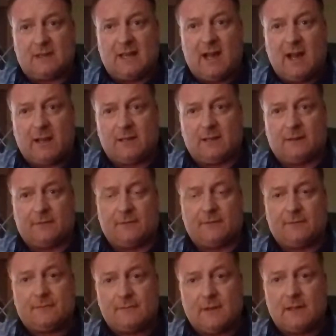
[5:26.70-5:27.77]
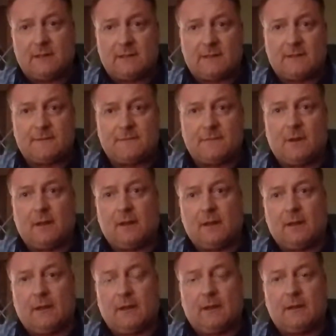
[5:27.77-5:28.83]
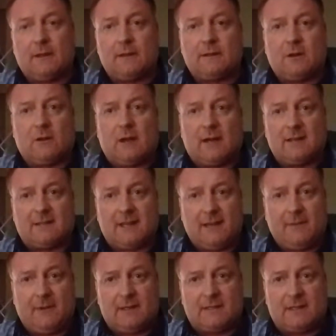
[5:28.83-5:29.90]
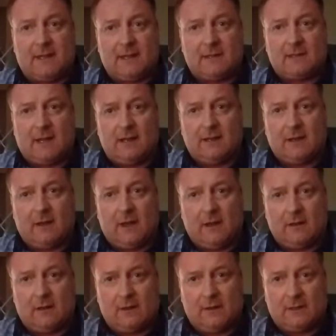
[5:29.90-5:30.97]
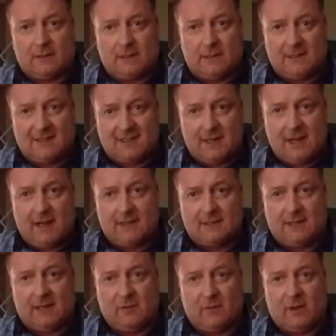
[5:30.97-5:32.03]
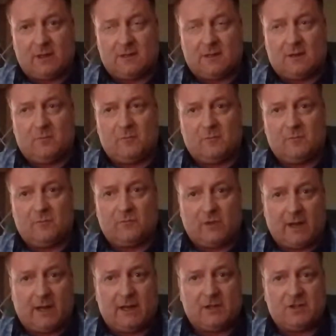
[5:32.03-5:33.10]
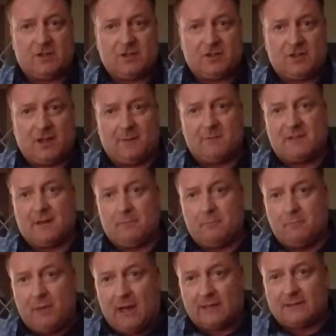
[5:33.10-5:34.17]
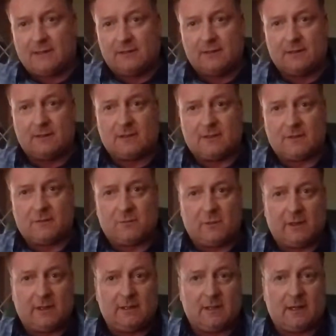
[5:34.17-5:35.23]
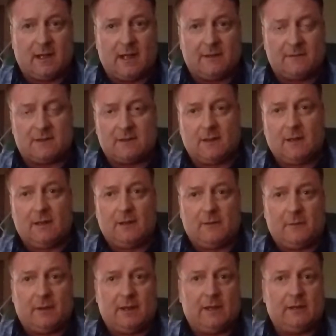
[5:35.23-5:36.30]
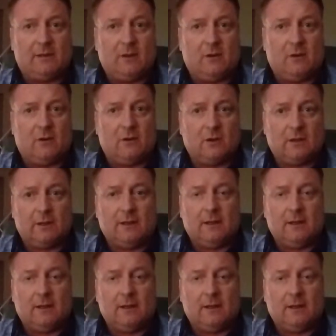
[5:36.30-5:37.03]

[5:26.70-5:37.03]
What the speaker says: kind of, it's not like CBT. It's kind of the CAT works on relationships and patterns within your lives, within your